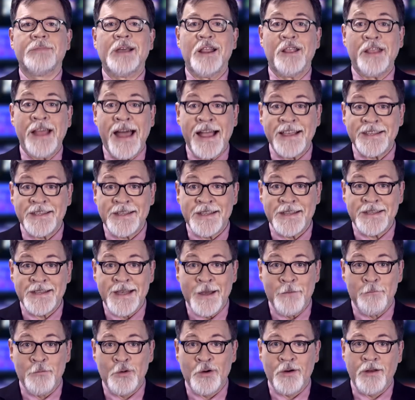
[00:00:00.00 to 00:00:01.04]
Last
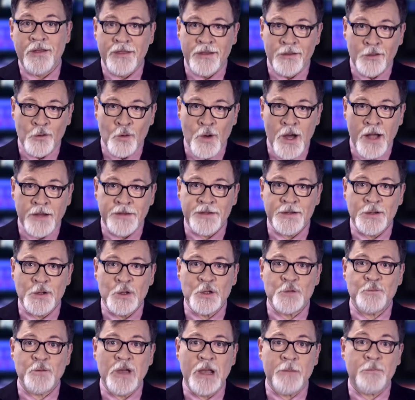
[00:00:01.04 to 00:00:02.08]
December, the Luhansk
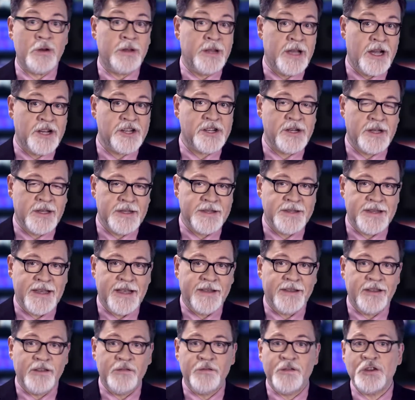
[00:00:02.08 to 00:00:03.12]
newspaper Nasha
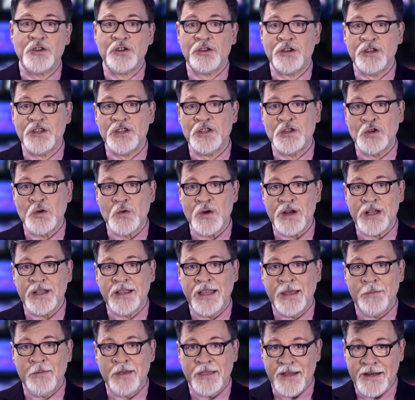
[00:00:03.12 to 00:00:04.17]
Gazeta featured a story
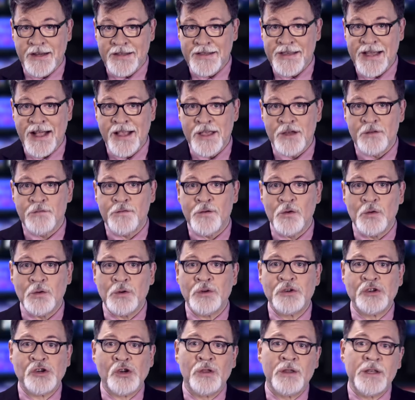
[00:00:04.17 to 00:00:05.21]
claiming that Italian
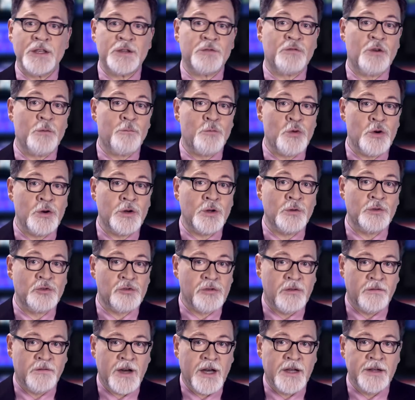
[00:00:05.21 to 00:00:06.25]
photojournalist Roberto
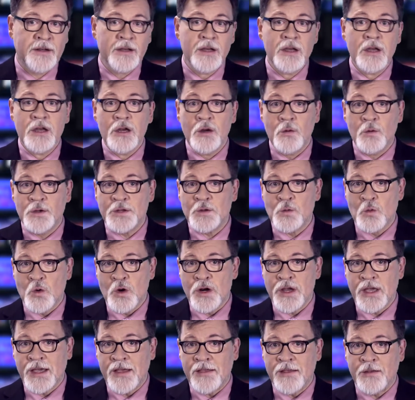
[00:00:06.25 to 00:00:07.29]
Travan, who was
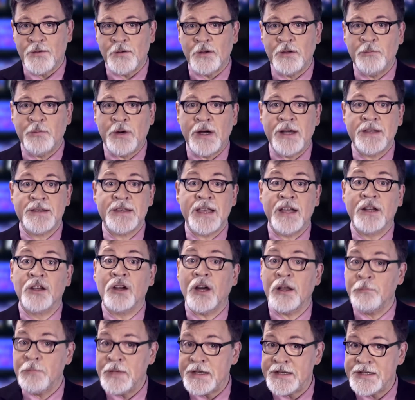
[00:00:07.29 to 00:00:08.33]
working in the Donbass, had
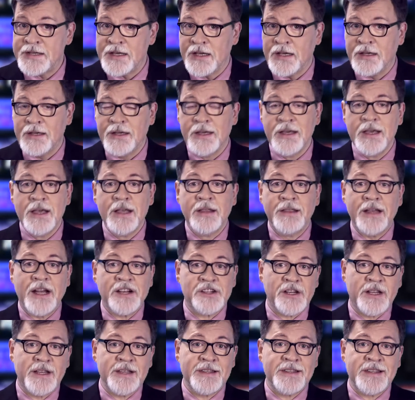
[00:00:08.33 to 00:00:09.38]
gone missing.
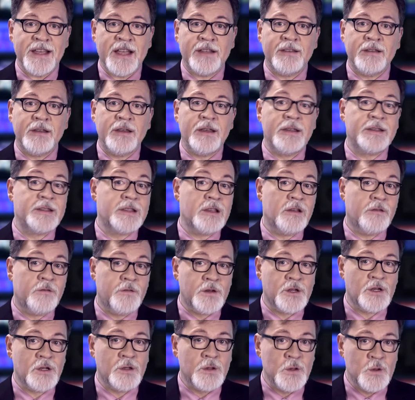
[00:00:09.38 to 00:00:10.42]
Nasha Gazeta is the
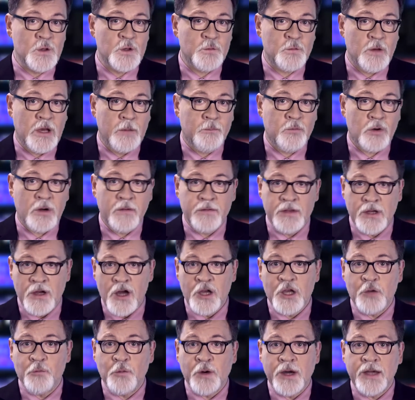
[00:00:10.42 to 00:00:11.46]
official newspaper of the
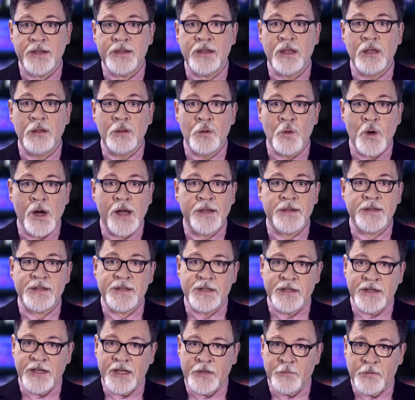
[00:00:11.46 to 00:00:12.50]
occupied Luhansk
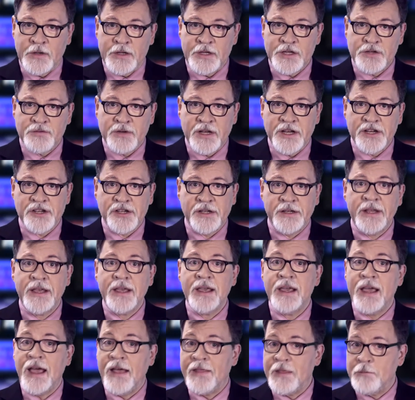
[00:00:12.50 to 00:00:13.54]
city administration,
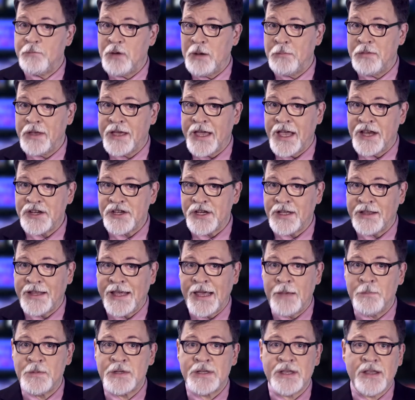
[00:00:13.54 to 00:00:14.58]
and the publication
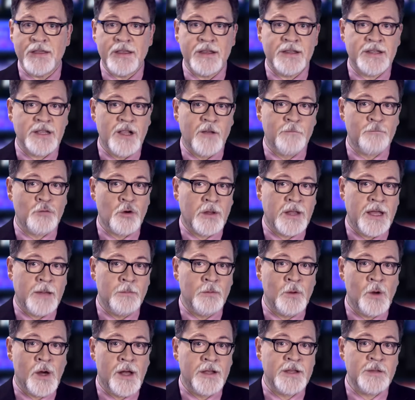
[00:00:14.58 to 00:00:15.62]
claims that the self
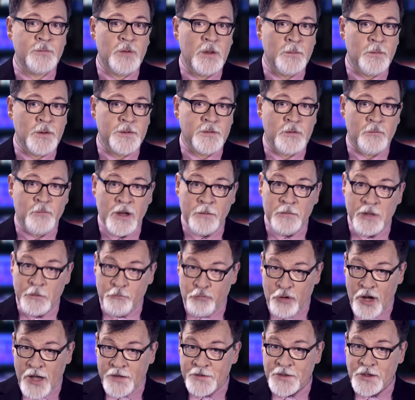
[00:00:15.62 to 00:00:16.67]
proclaimed Luhansk People's Republic
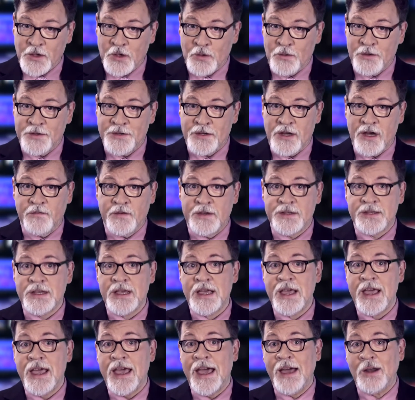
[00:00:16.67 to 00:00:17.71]
prosecutor's office
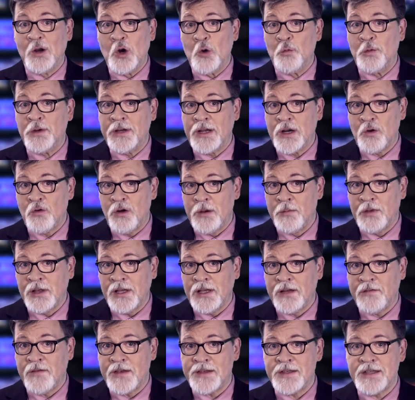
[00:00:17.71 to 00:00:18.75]
had opened a criminal
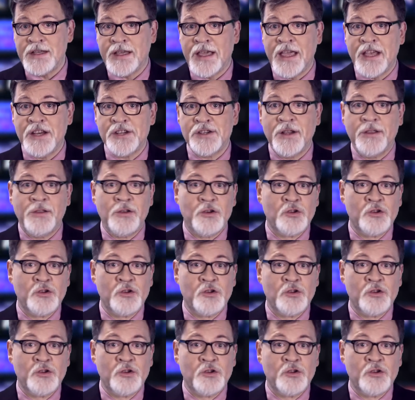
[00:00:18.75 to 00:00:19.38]
investigation into